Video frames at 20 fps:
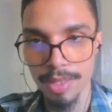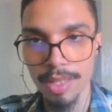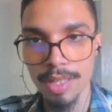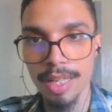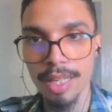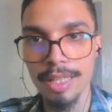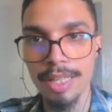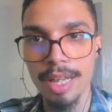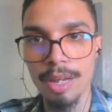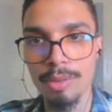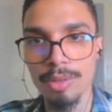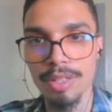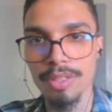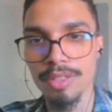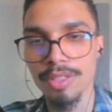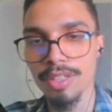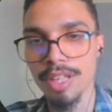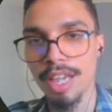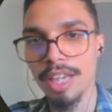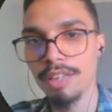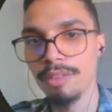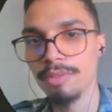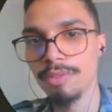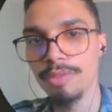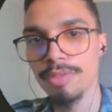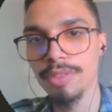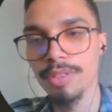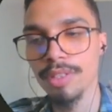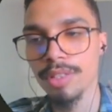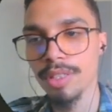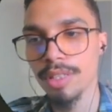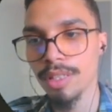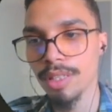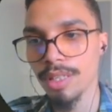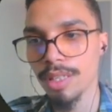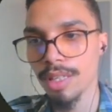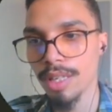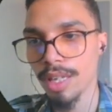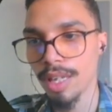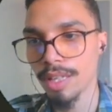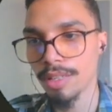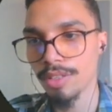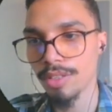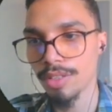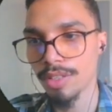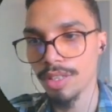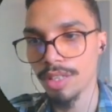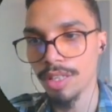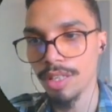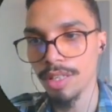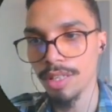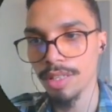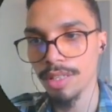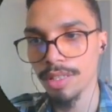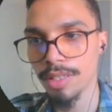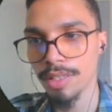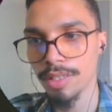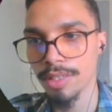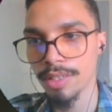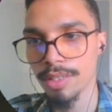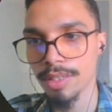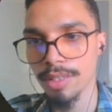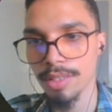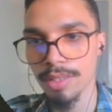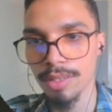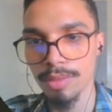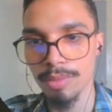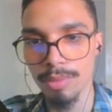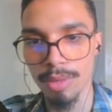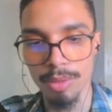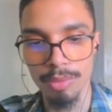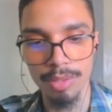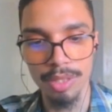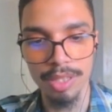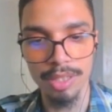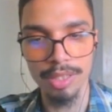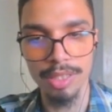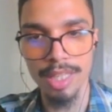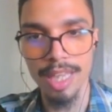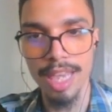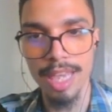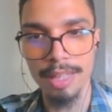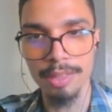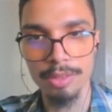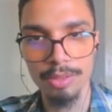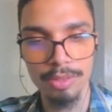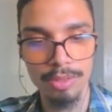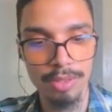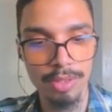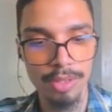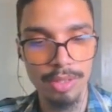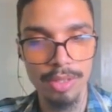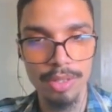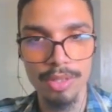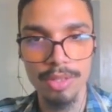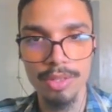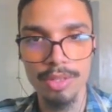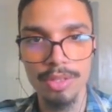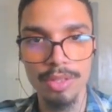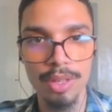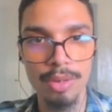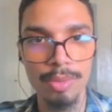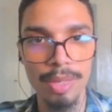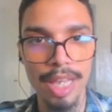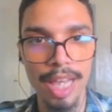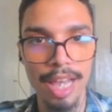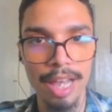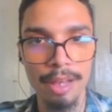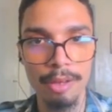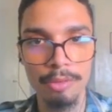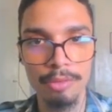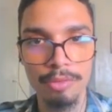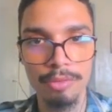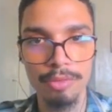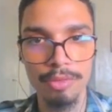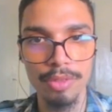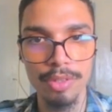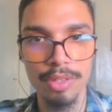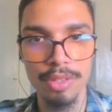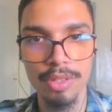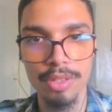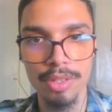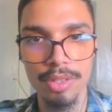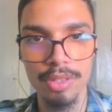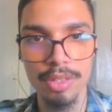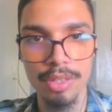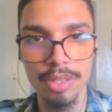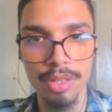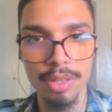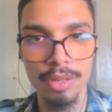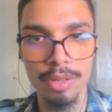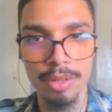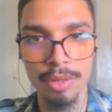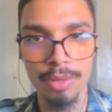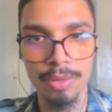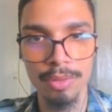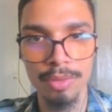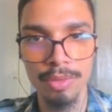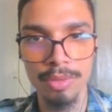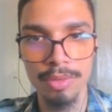And now let's save and see what we can get. So we have, so